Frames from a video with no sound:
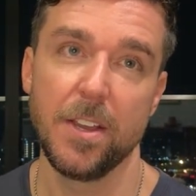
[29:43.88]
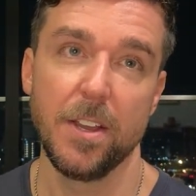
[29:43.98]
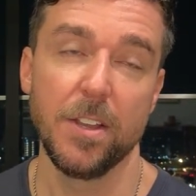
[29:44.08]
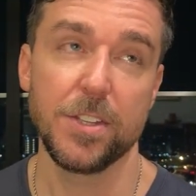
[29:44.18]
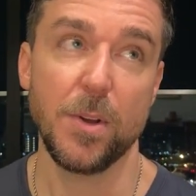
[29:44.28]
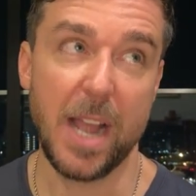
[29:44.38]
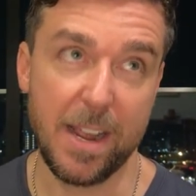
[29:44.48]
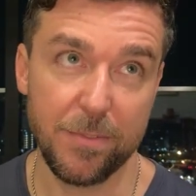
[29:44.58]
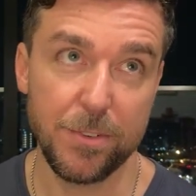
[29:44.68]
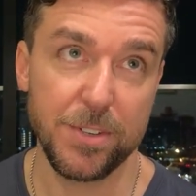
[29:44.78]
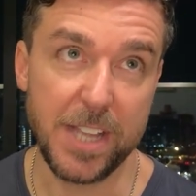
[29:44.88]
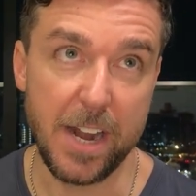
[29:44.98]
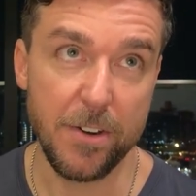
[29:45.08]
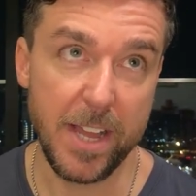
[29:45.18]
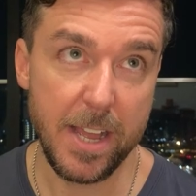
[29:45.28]
So after
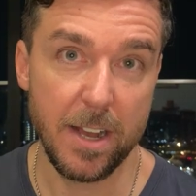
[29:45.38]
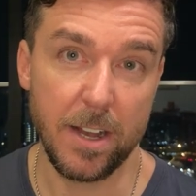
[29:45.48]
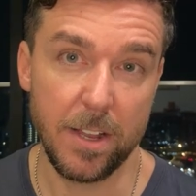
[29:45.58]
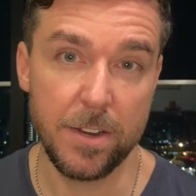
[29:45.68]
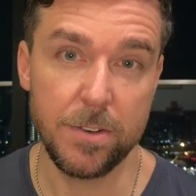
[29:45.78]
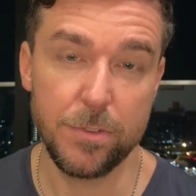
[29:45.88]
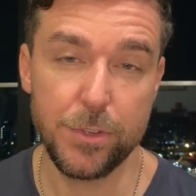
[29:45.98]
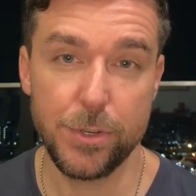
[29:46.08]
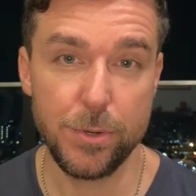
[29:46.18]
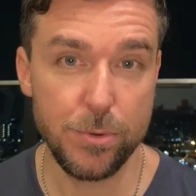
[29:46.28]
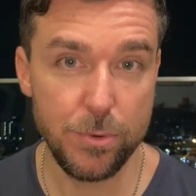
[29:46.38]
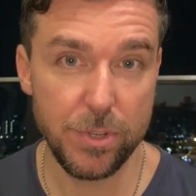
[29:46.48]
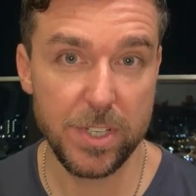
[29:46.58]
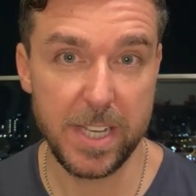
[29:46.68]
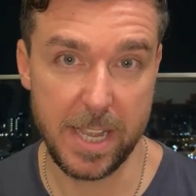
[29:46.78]
Saturday, on
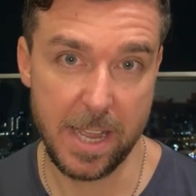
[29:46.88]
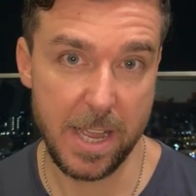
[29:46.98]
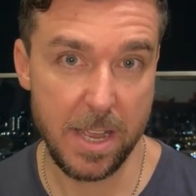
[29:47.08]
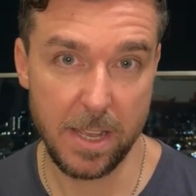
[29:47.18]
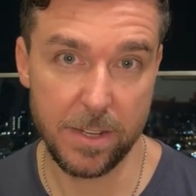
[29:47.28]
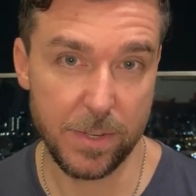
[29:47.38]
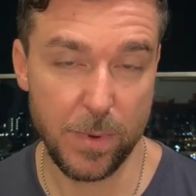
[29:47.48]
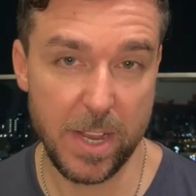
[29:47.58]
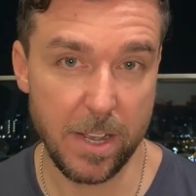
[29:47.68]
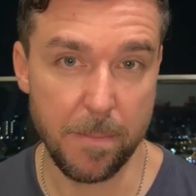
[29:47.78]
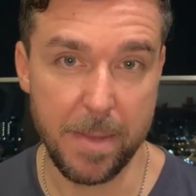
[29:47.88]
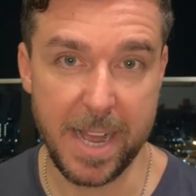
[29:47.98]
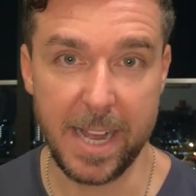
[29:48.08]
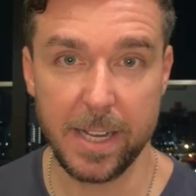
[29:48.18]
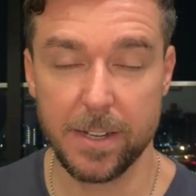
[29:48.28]
Tuesday, as we come
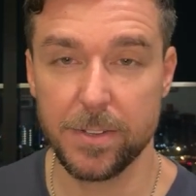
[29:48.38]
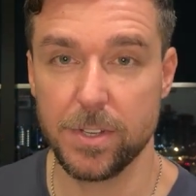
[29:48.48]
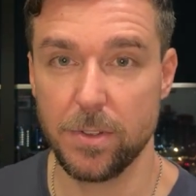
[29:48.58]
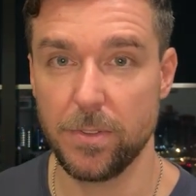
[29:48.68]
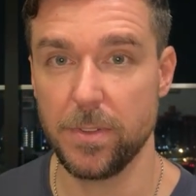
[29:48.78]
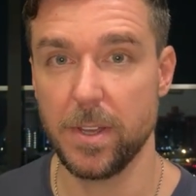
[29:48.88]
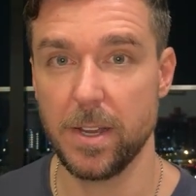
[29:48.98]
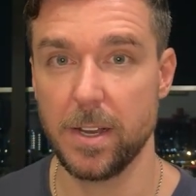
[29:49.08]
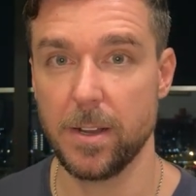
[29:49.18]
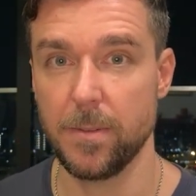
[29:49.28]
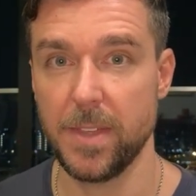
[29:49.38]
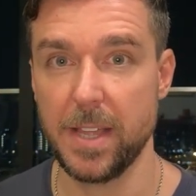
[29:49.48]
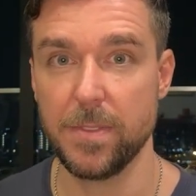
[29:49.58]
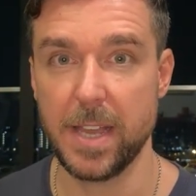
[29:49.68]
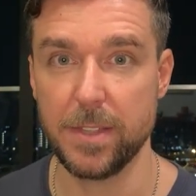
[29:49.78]
back,
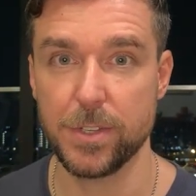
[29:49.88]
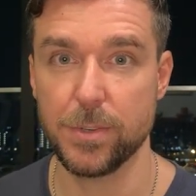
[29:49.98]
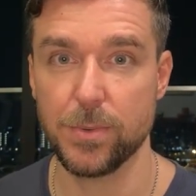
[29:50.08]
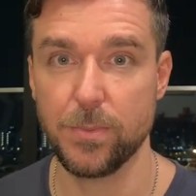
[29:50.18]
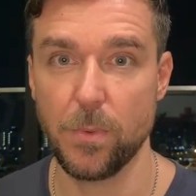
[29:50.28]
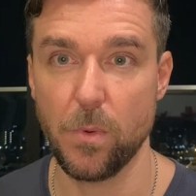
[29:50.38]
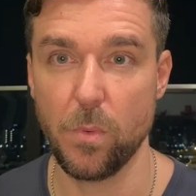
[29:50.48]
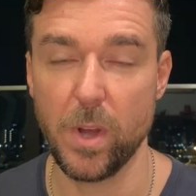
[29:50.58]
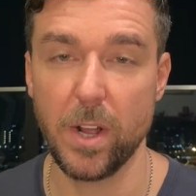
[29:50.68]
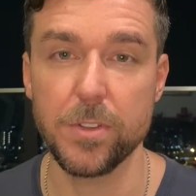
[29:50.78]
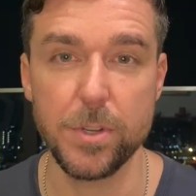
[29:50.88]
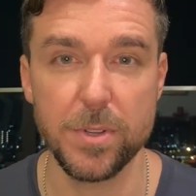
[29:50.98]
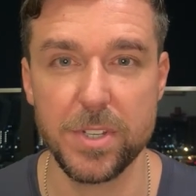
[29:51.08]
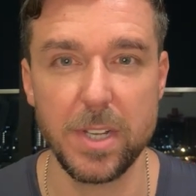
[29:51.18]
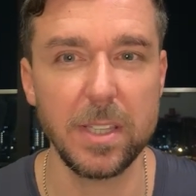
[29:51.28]
that's what I'll do
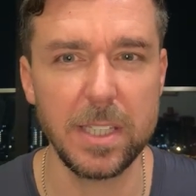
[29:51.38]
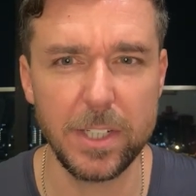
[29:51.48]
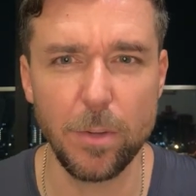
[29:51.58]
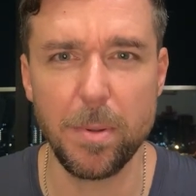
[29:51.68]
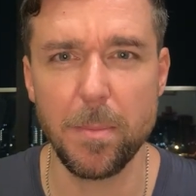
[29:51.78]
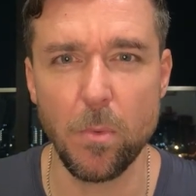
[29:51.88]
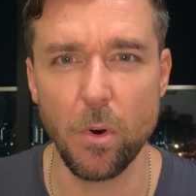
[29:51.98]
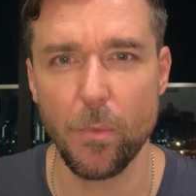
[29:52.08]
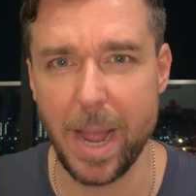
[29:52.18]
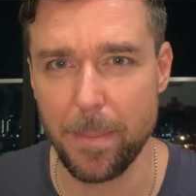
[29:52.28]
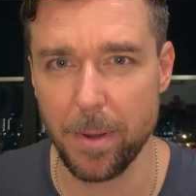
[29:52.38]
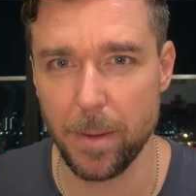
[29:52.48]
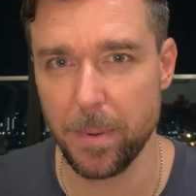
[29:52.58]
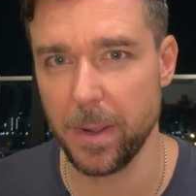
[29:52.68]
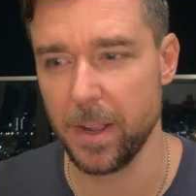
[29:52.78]
is a little bit more wrap
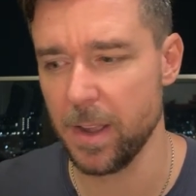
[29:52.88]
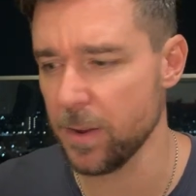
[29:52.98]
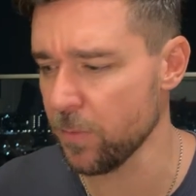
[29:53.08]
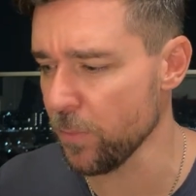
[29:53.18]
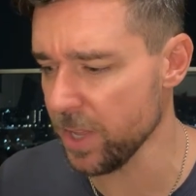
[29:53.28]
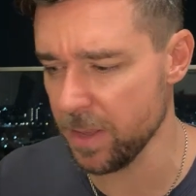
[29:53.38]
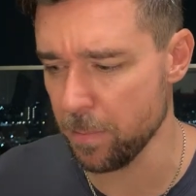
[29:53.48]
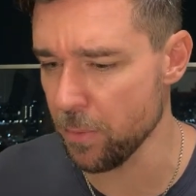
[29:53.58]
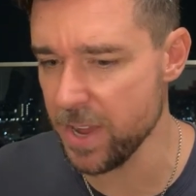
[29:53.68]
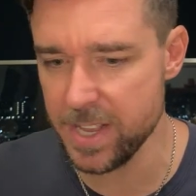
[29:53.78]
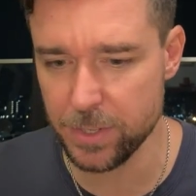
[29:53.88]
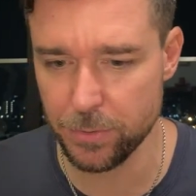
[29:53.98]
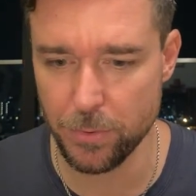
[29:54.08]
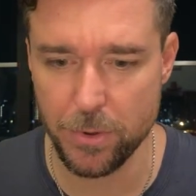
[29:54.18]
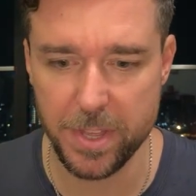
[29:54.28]
up. I really breezed
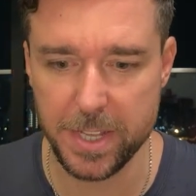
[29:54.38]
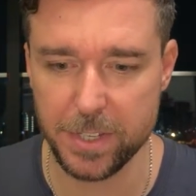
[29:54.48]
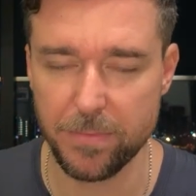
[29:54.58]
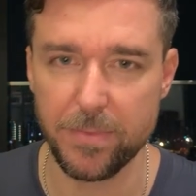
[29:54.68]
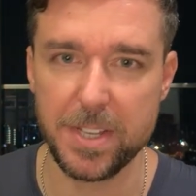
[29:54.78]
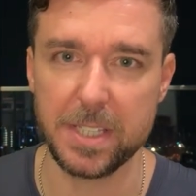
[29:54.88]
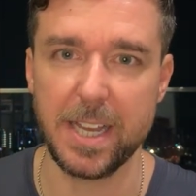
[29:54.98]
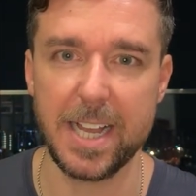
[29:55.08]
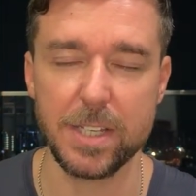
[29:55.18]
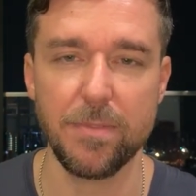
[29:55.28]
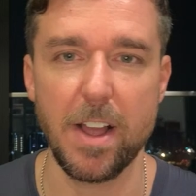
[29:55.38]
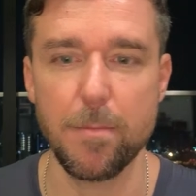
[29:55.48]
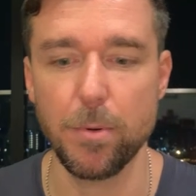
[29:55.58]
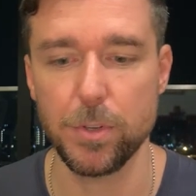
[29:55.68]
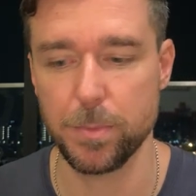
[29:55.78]
through these last
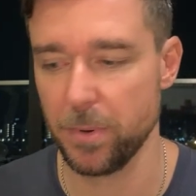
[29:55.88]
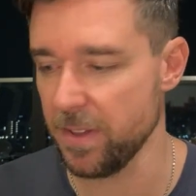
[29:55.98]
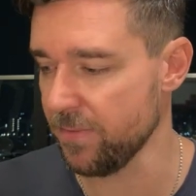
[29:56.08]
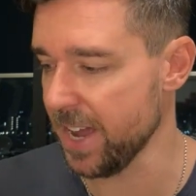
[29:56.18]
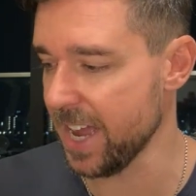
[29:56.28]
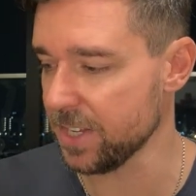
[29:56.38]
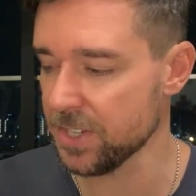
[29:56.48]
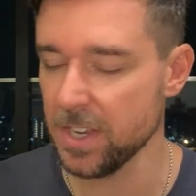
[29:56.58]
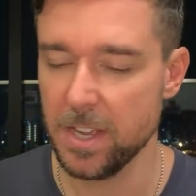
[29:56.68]
five bulls pretty fast.